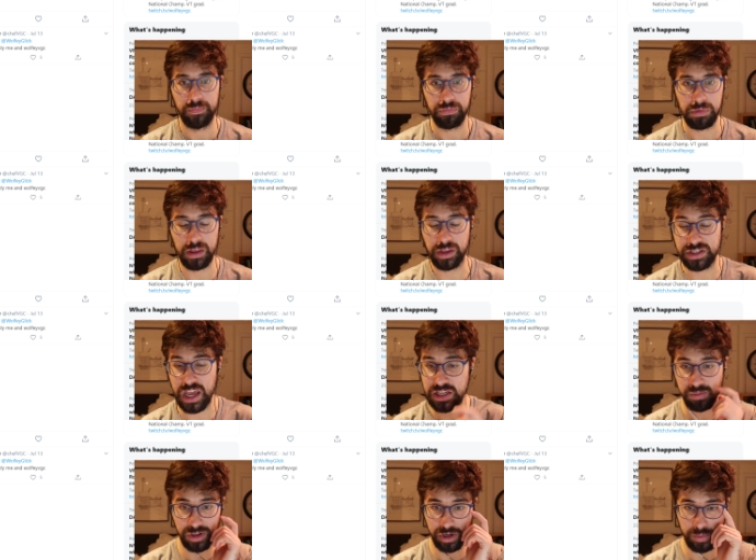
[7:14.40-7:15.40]
it like takes
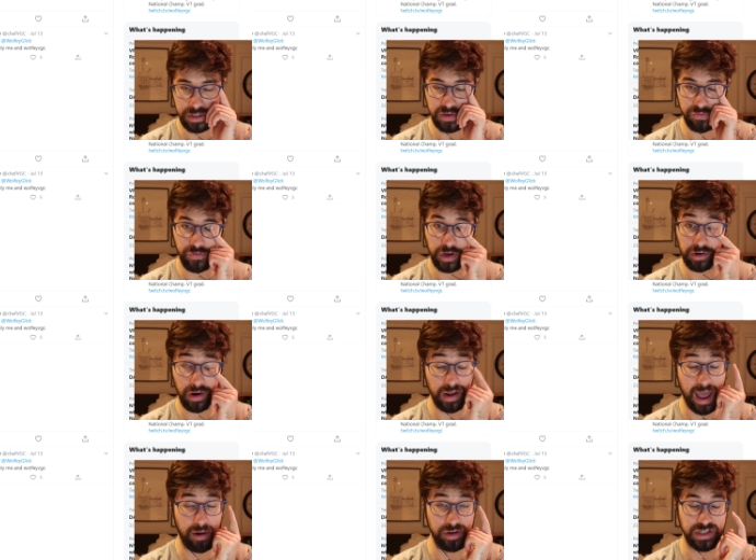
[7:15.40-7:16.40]
me a little bit to figure out
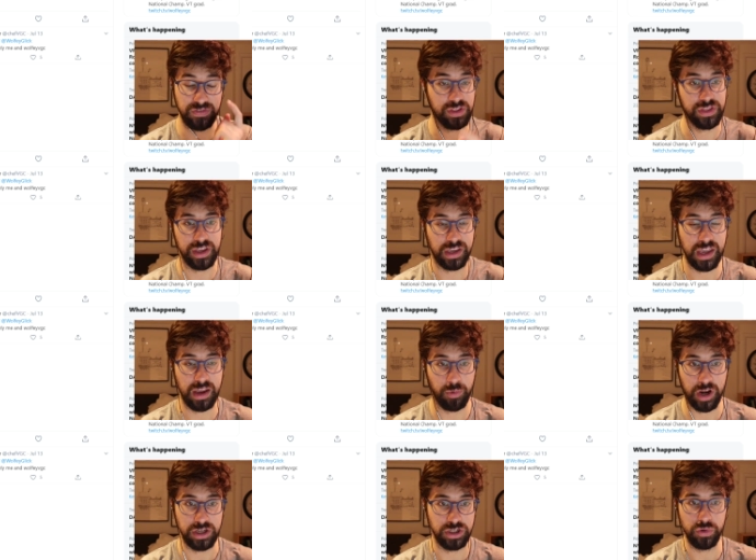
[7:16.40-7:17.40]
how he's even thinking. And when
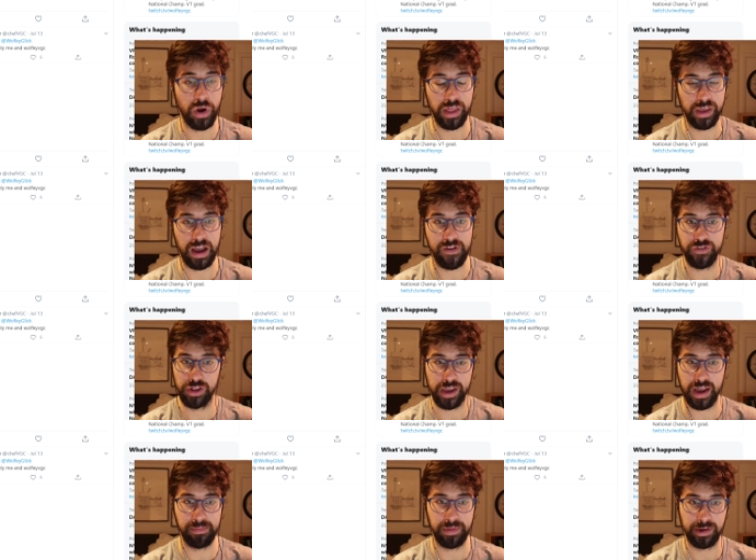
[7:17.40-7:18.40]
I do, I like I feel like
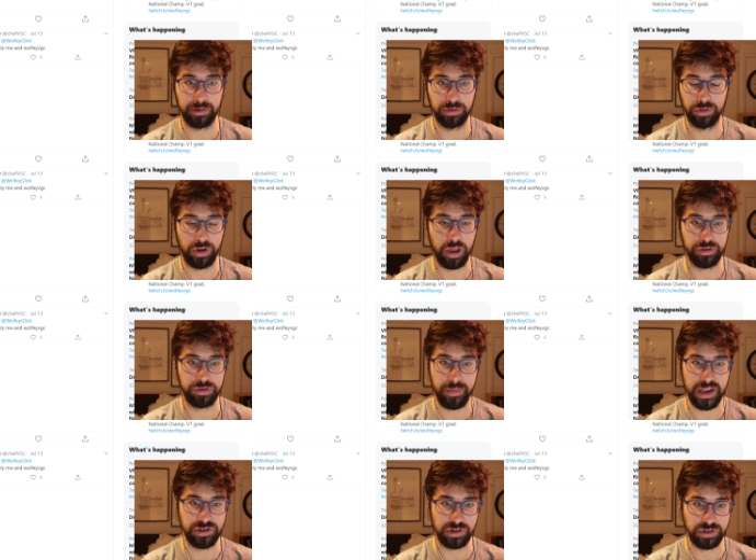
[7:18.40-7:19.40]
I'm like looking through the
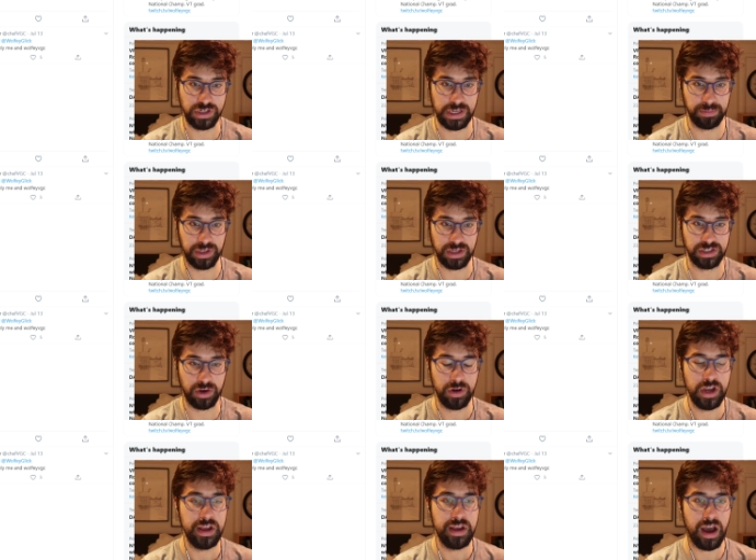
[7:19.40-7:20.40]
matrix or something. So
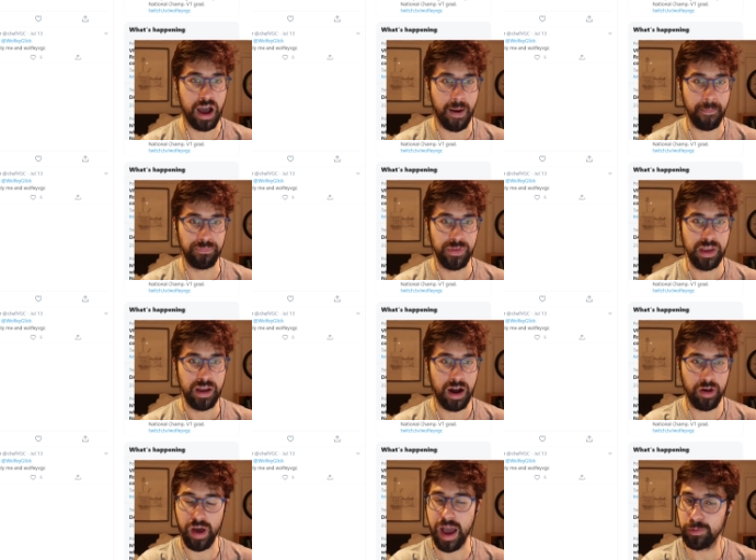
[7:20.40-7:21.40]
um,
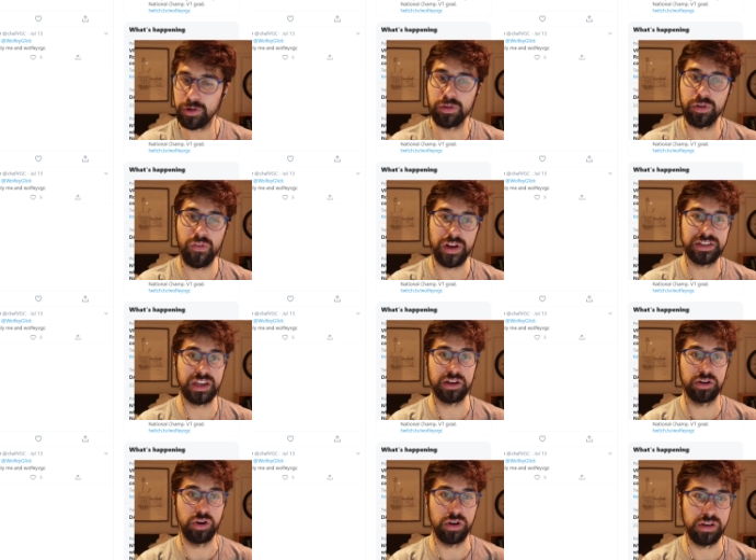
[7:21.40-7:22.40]
I'll, I would don't know if I'd
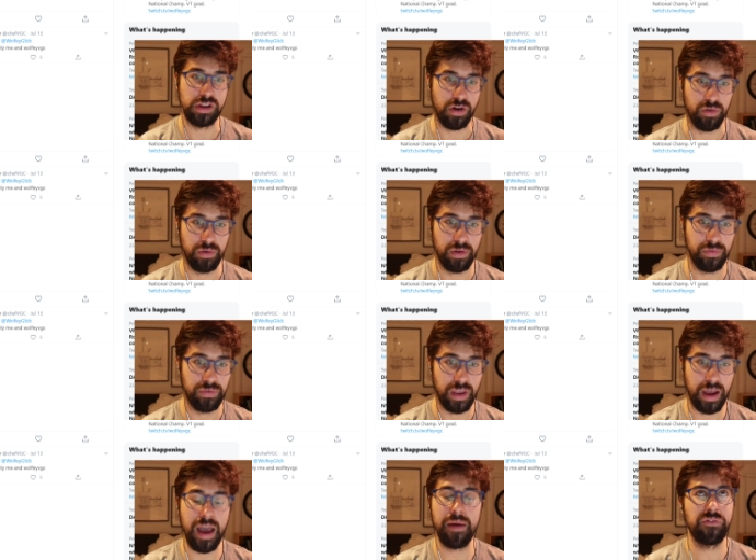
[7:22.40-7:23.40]
say you know,
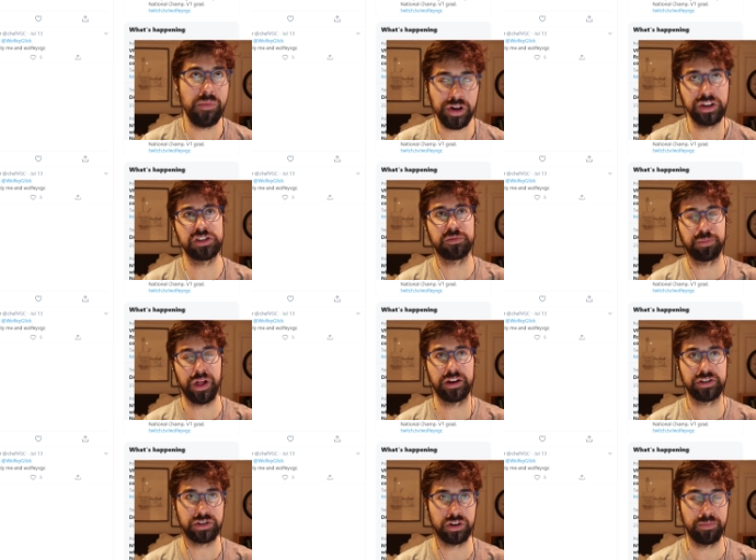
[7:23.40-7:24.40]
if millions of
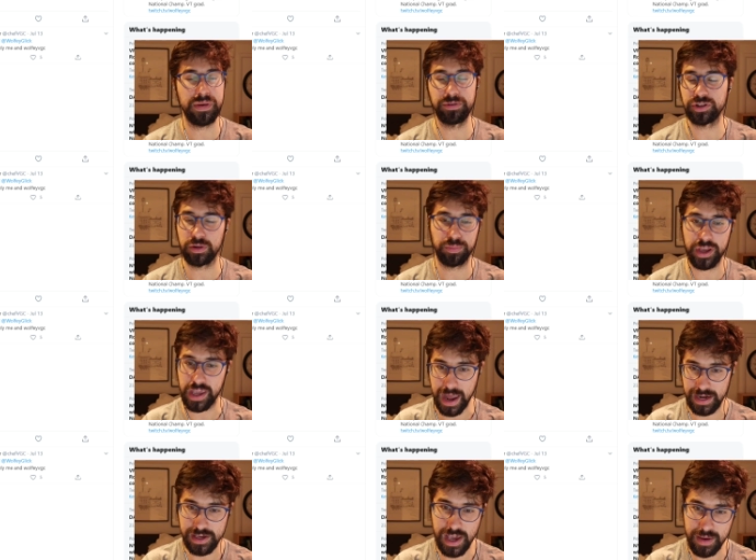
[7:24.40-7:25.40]
players start people started playing
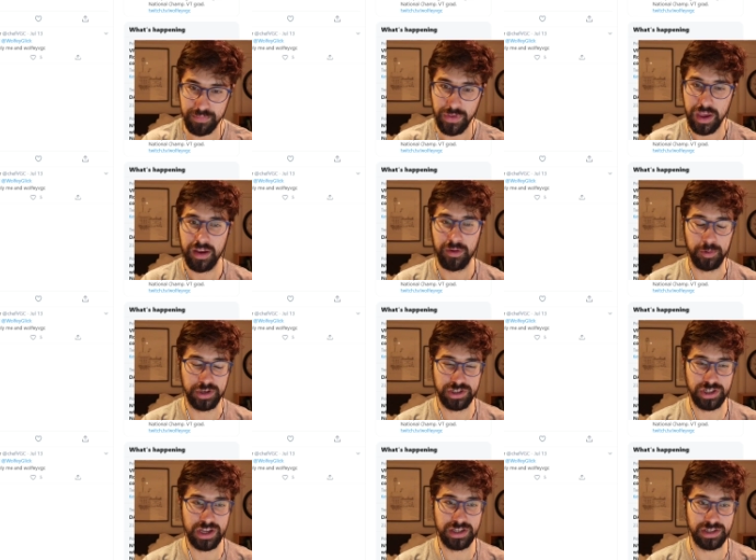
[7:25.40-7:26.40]
any game,
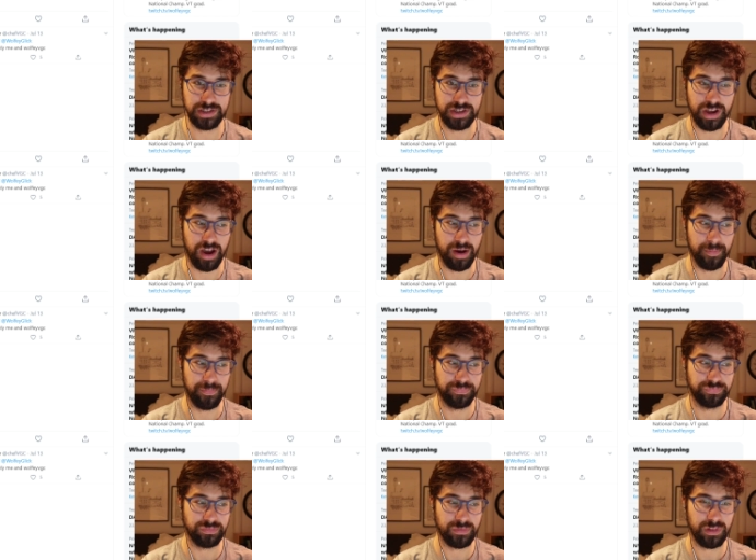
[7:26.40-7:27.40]
which isn't um,
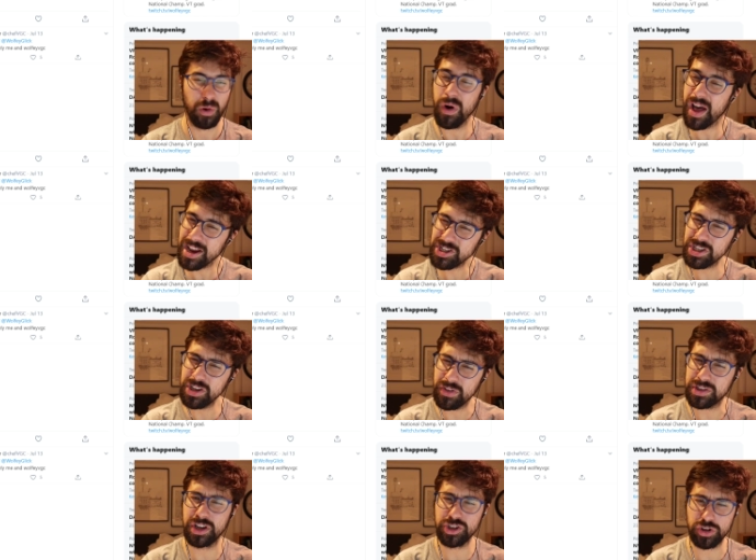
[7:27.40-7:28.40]
well actually no, it's
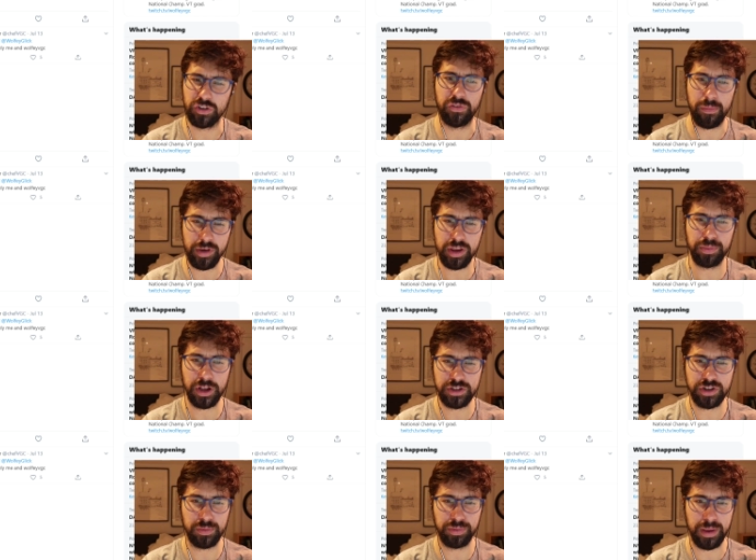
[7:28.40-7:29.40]
not true. If a million players
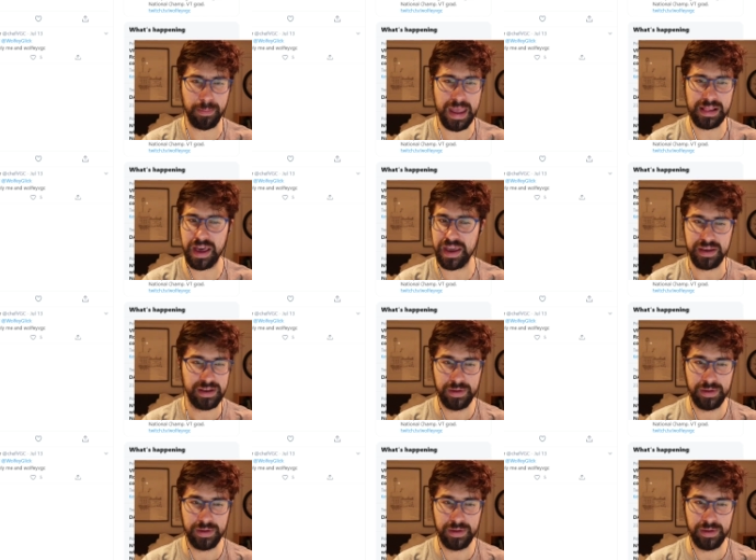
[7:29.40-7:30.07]
started playing melee,